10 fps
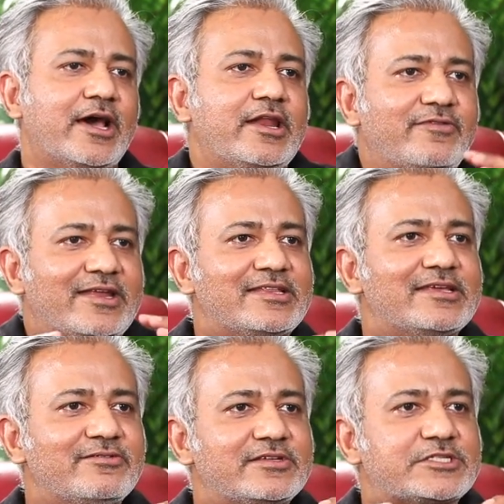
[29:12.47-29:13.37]
And if
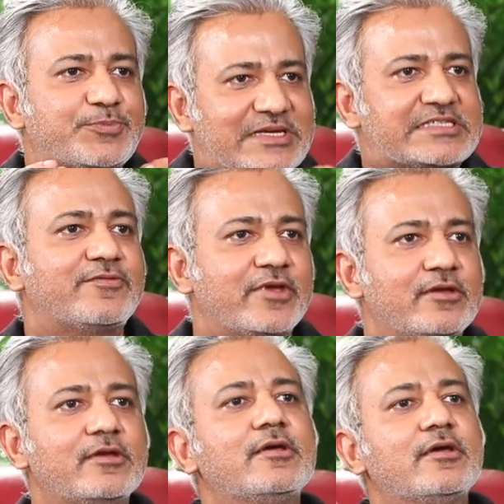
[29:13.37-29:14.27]
anything specific,
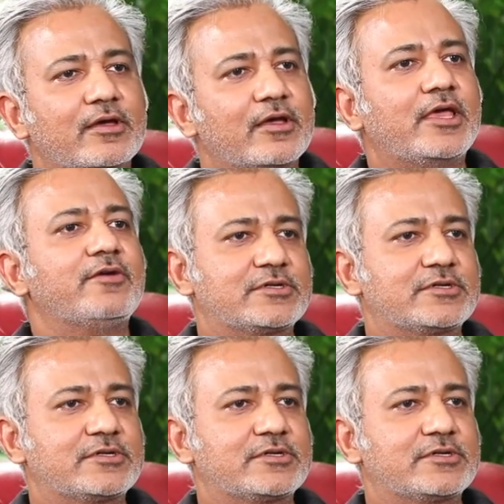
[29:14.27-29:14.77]
give